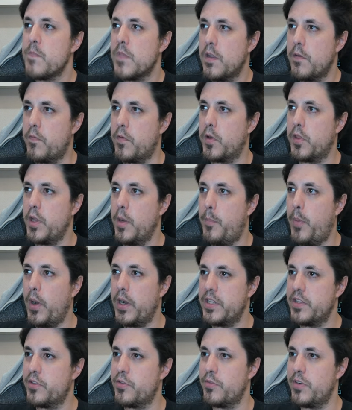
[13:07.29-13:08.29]
for the
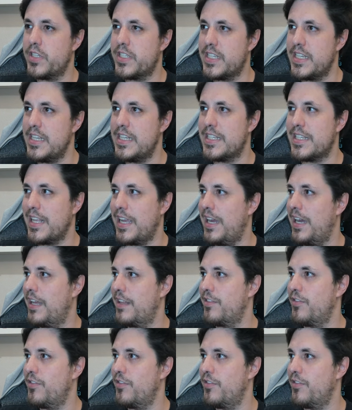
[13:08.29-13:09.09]
opponent to resist a